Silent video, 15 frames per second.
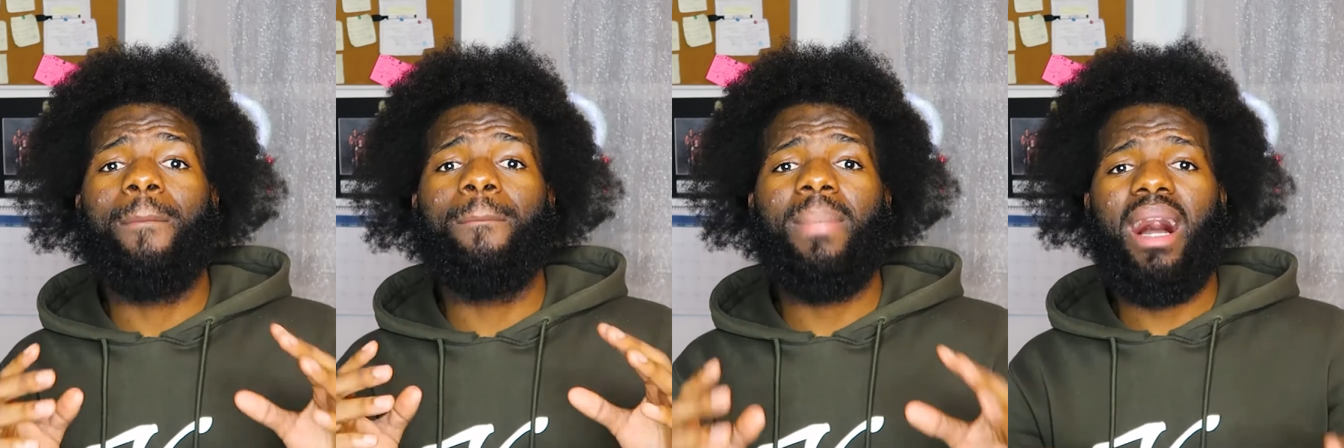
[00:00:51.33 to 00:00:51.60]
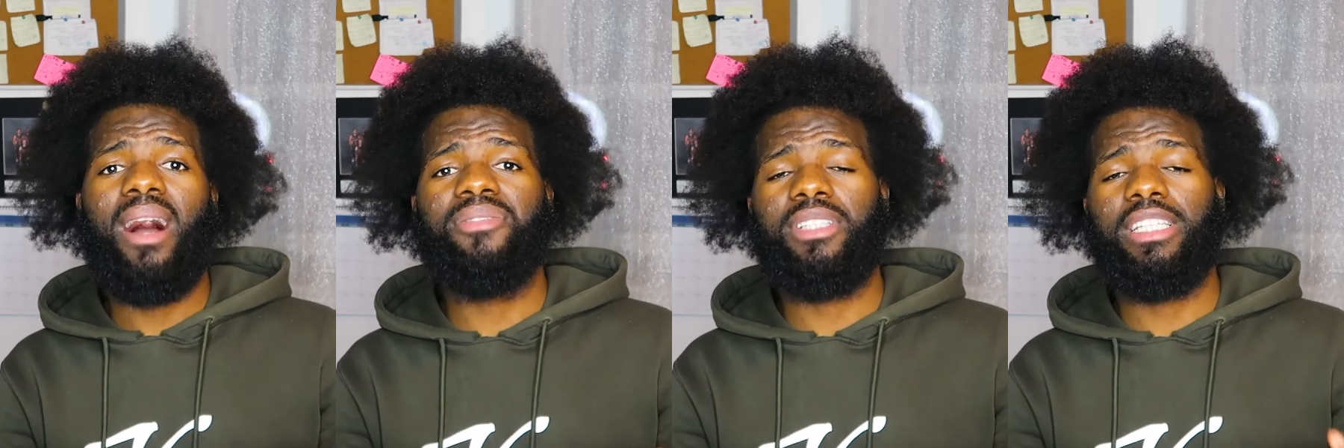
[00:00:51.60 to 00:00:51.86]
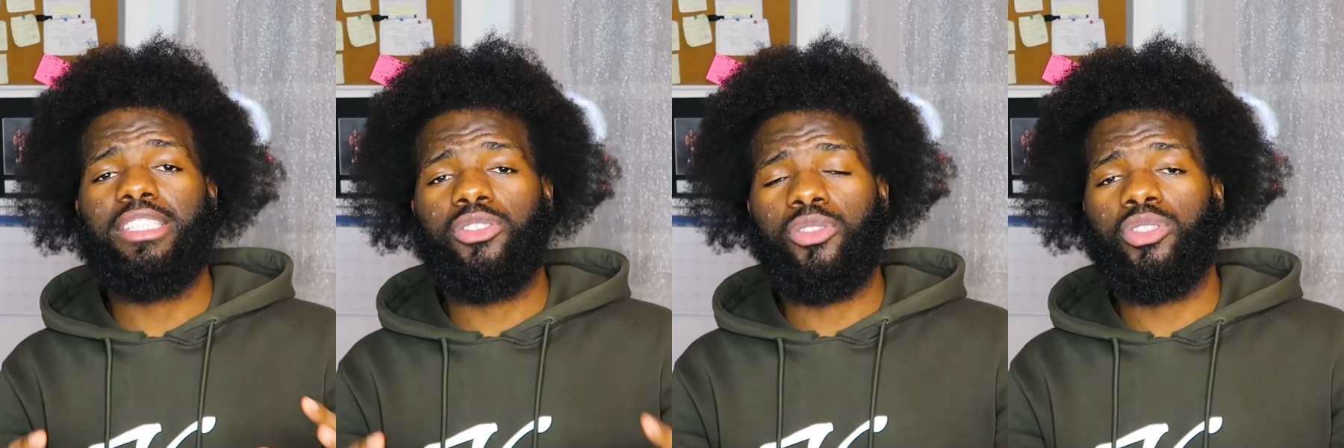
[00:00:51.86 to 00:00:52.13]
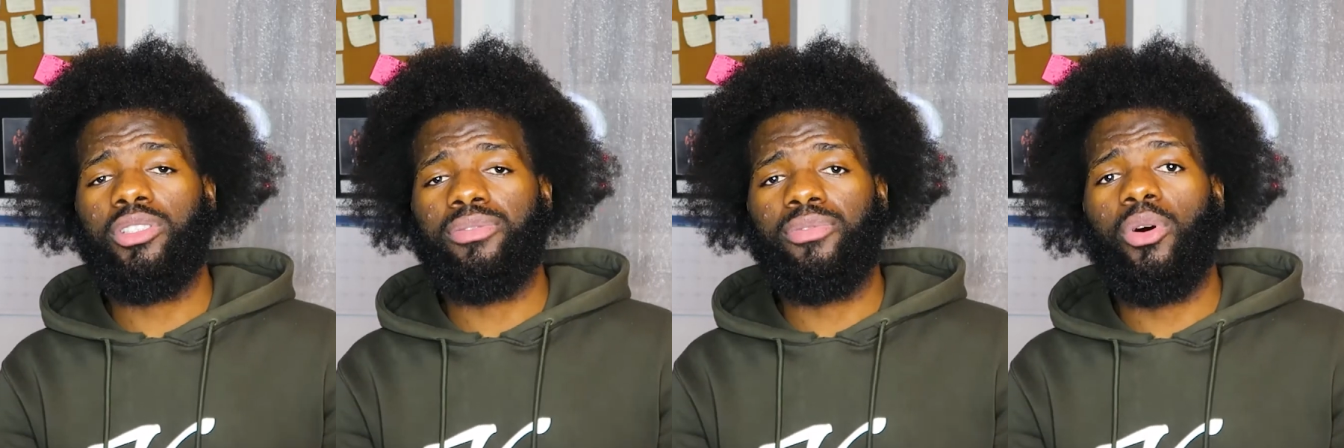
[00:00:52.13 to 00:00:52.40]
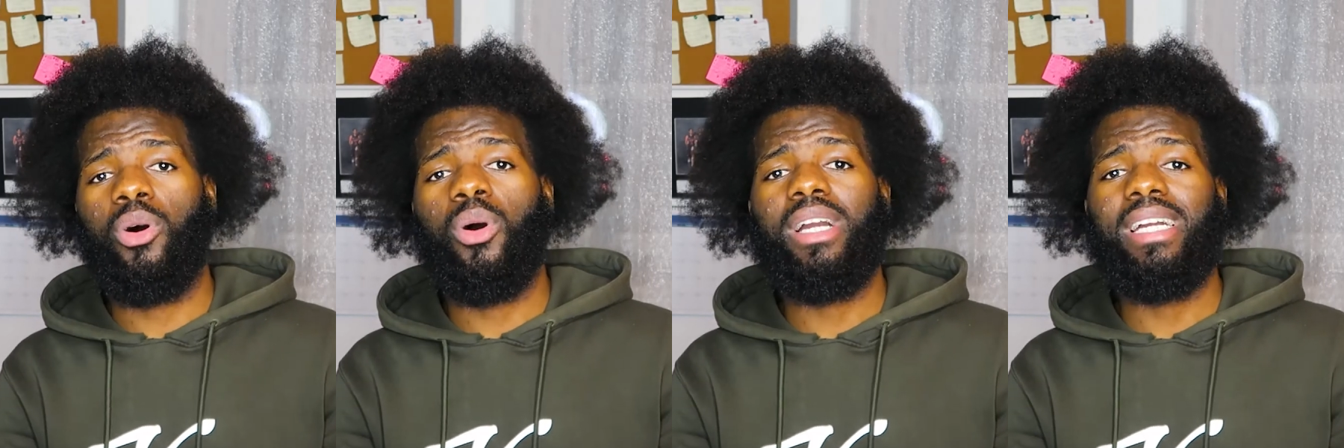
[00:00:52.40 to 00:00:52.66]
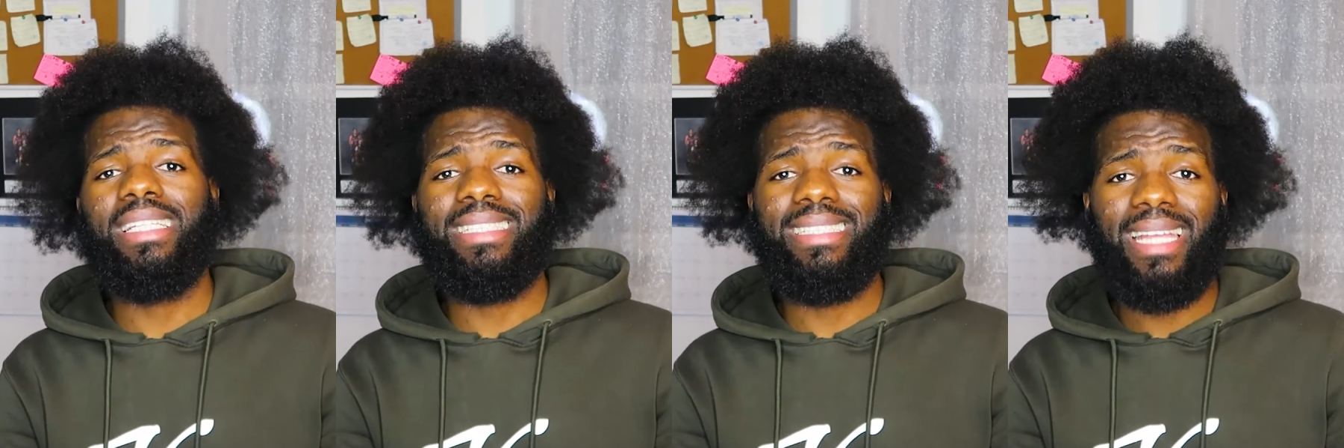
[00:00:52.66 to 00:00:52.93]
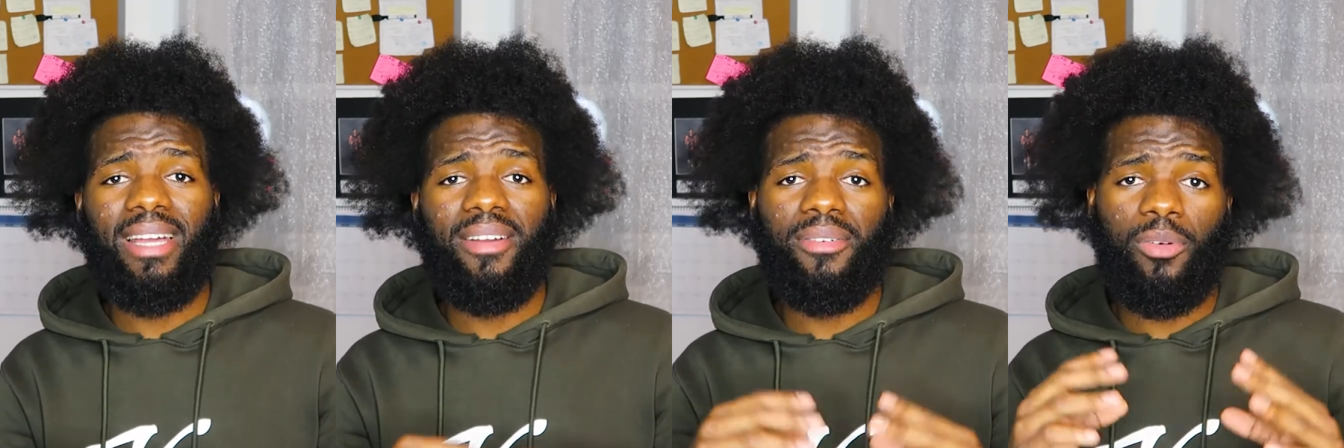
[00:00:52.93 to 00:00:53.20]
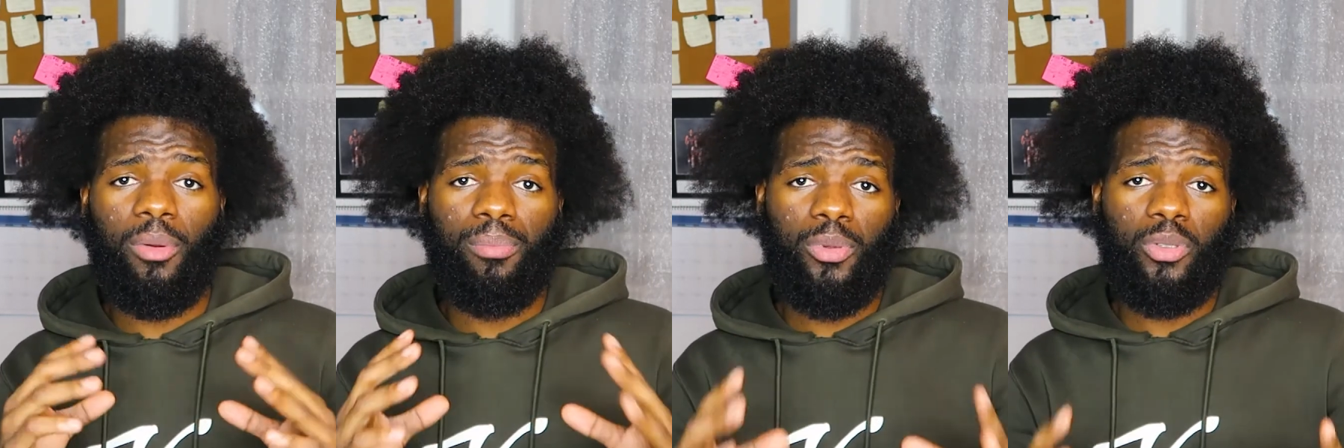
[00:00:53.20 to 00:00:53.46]
maths is useful in the
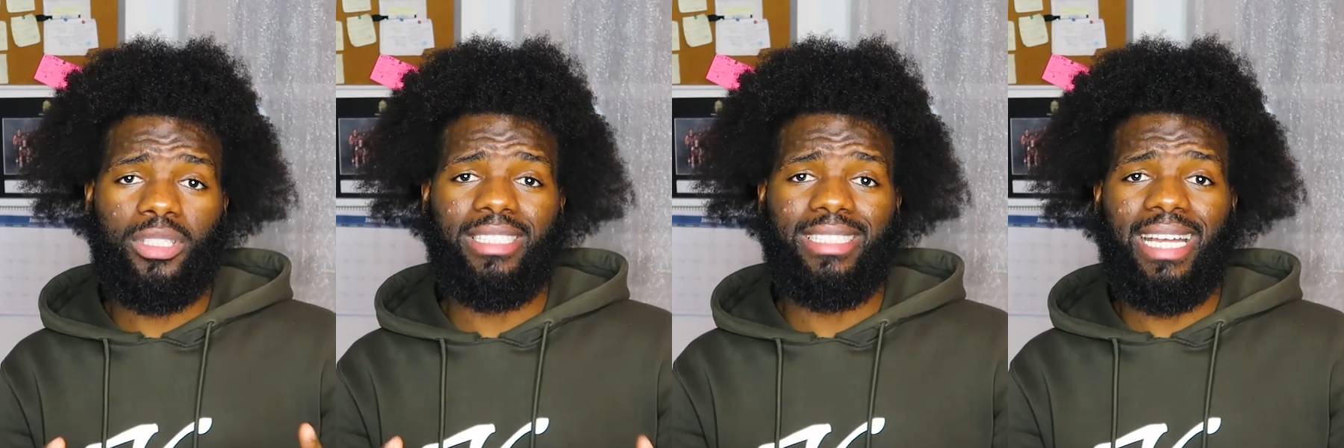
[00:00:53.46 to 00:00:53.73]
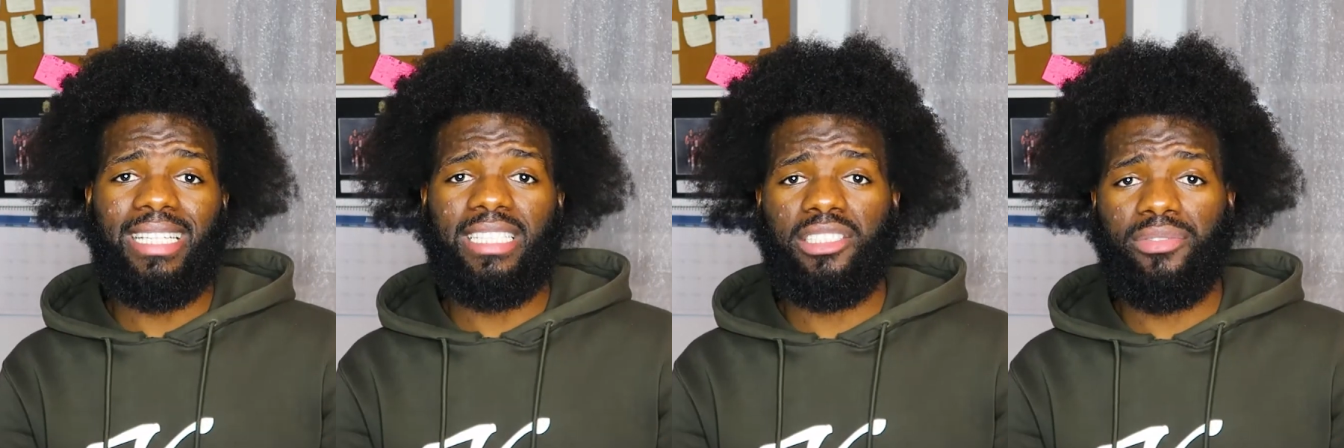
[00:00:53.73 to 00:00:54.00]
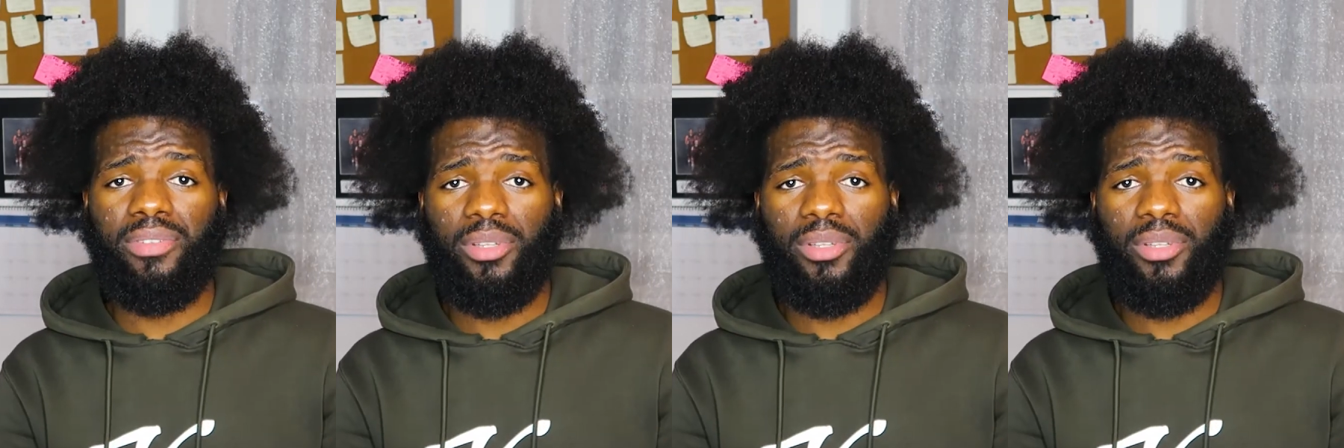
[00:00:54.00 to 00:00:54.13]
computer science